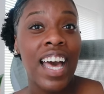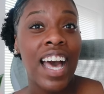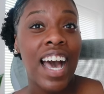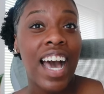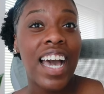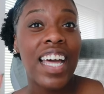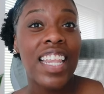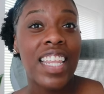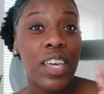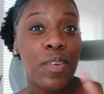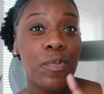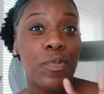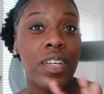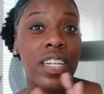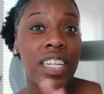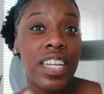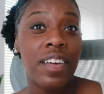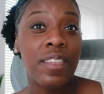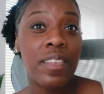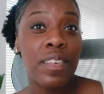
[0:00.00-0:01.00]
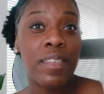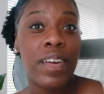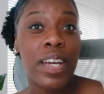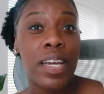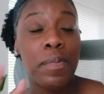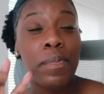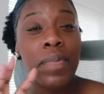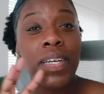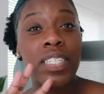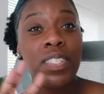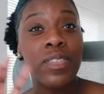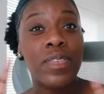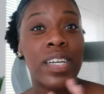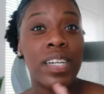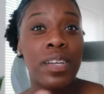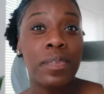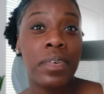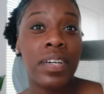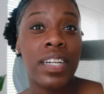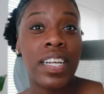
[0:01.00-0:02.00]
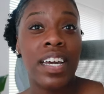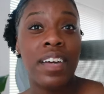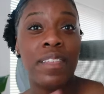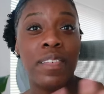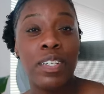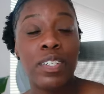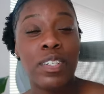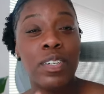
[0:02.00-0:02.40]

highly would never recommend to anyone ever.